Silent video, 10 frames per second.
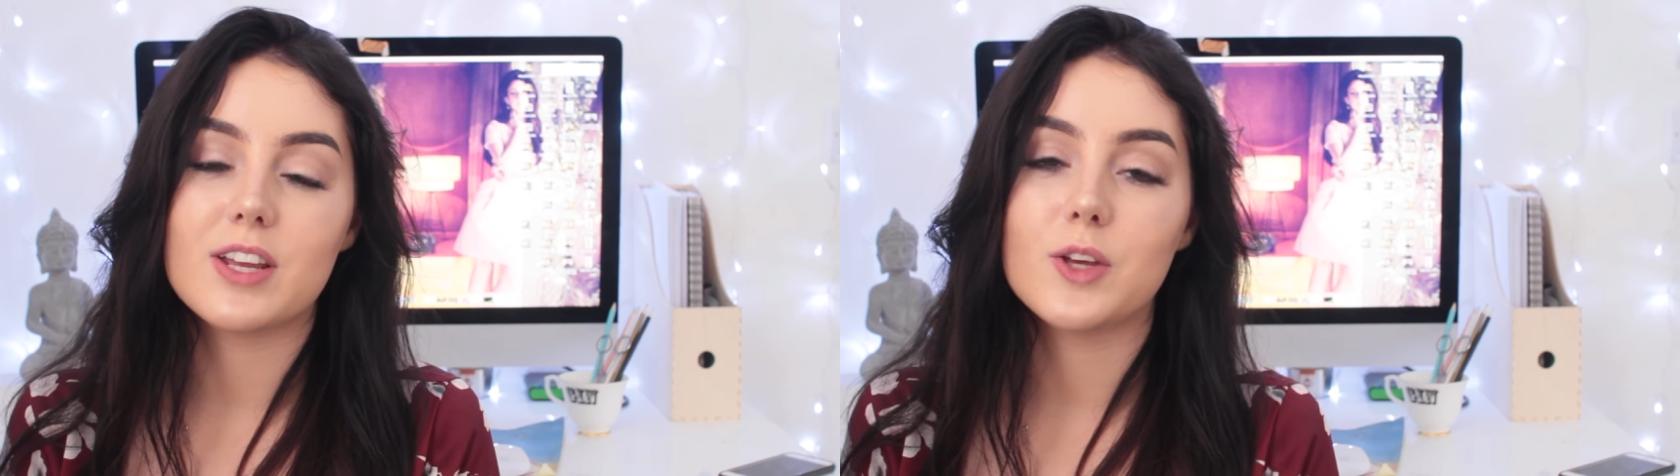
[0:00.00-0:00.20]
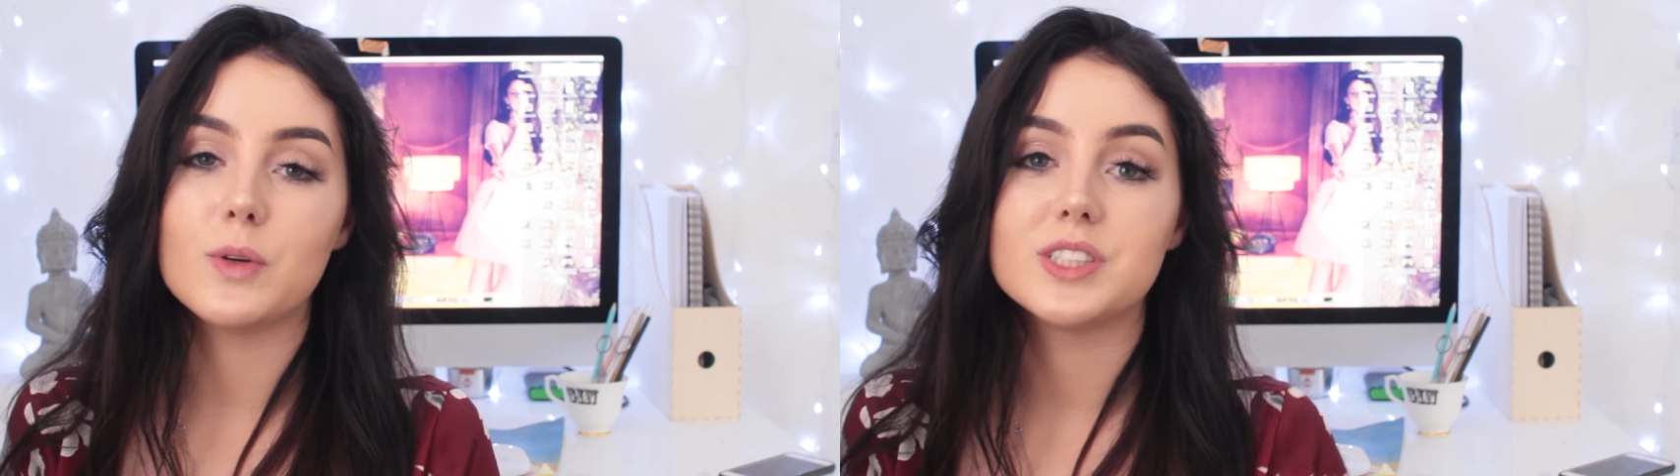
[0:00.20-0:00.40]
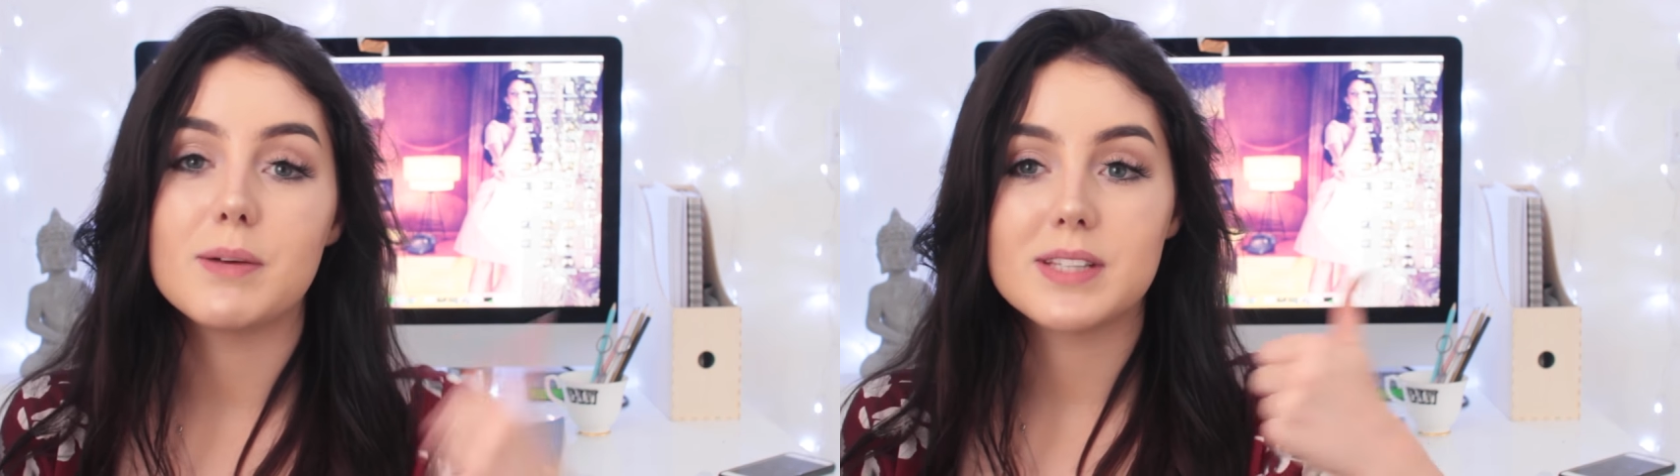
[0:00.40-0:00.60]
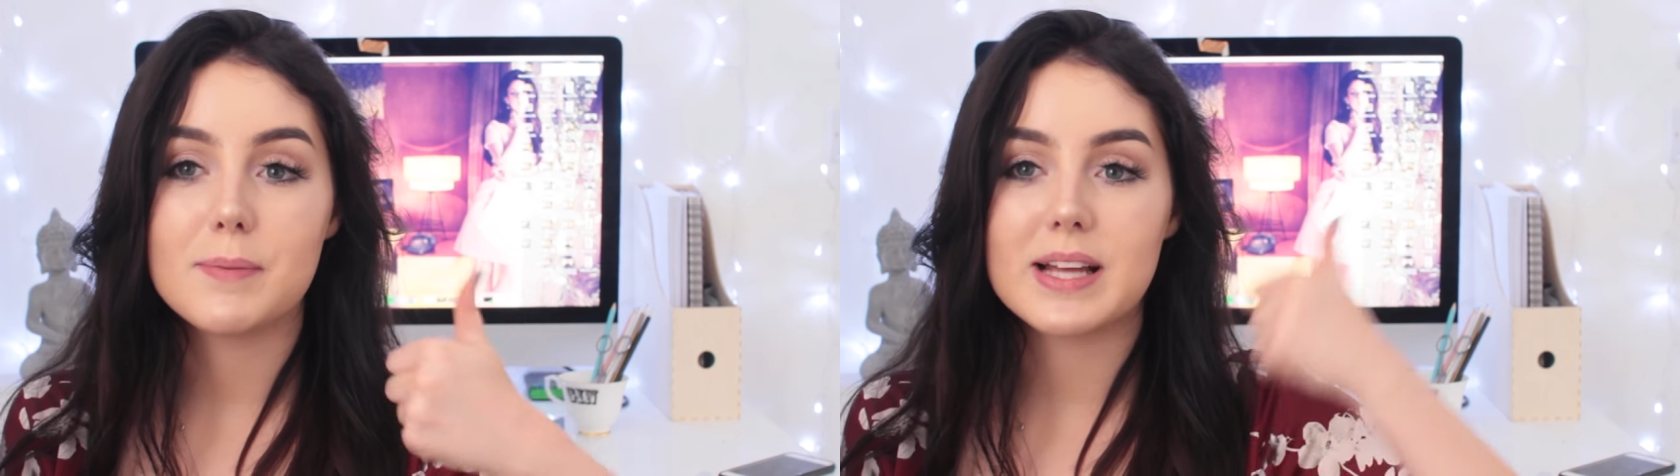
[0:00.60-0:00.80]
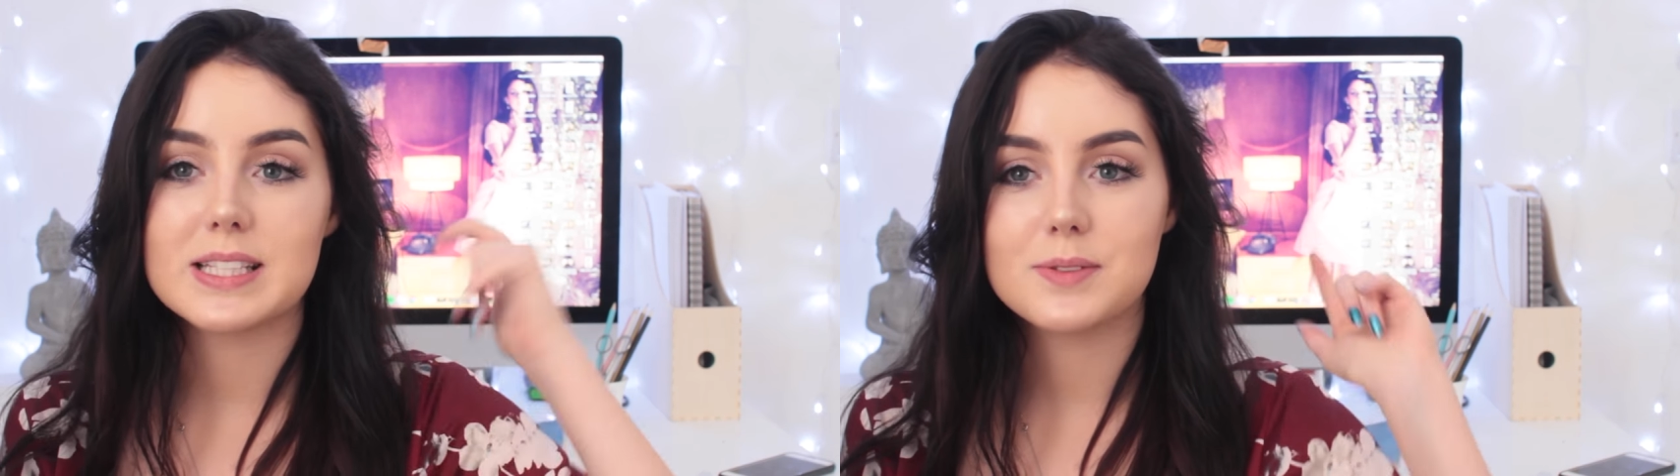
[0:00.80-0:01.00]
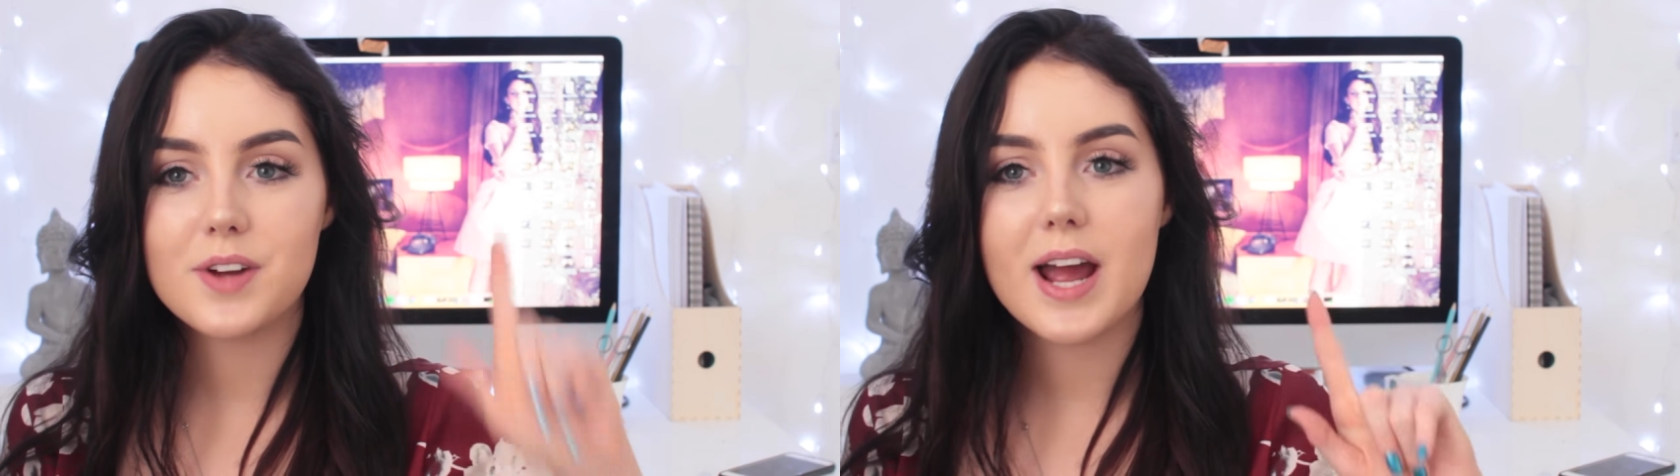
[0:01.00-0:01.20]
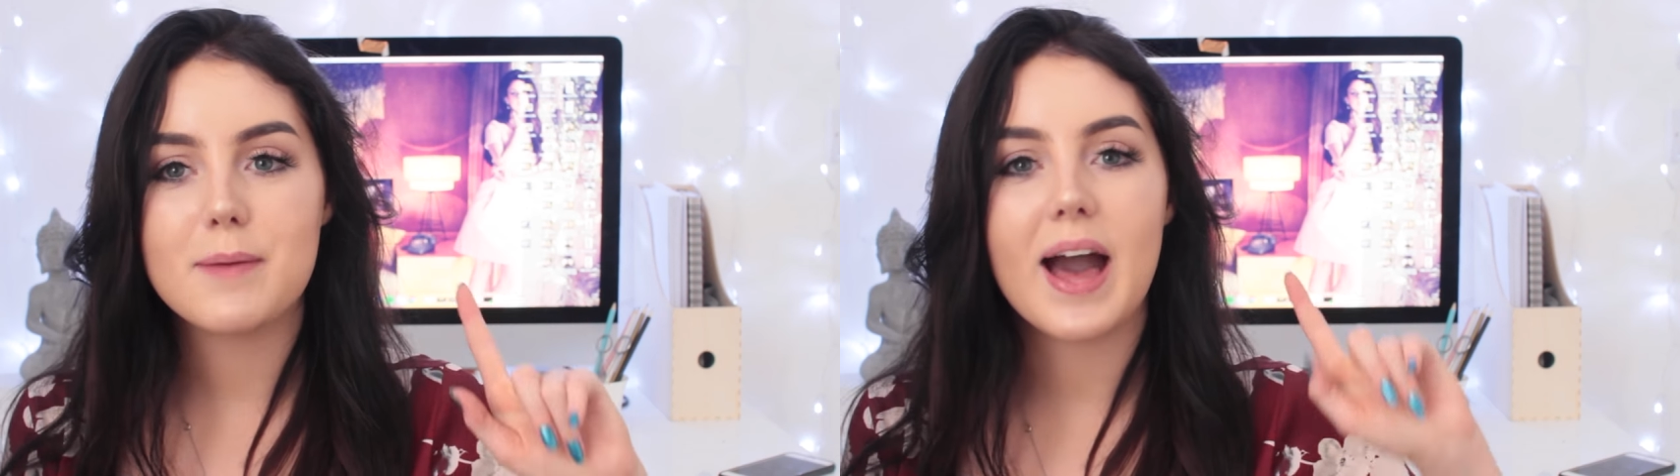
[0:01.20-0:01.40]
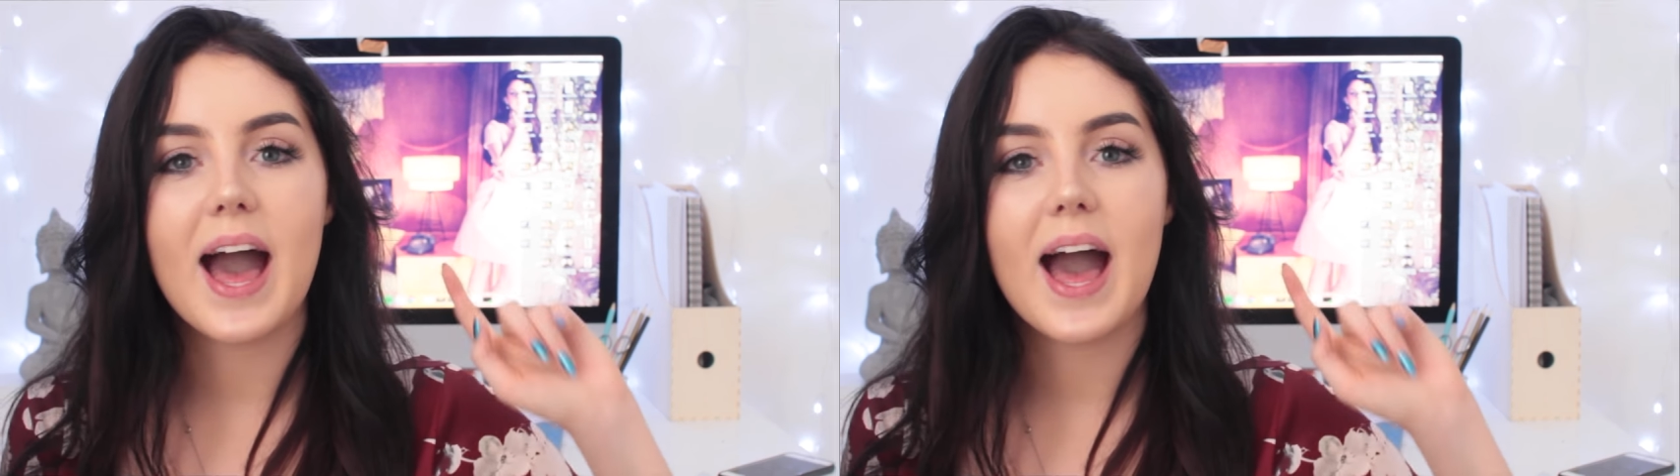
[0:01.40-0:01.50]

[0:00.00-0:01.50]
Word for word: it a huge thumbs up and subscribe,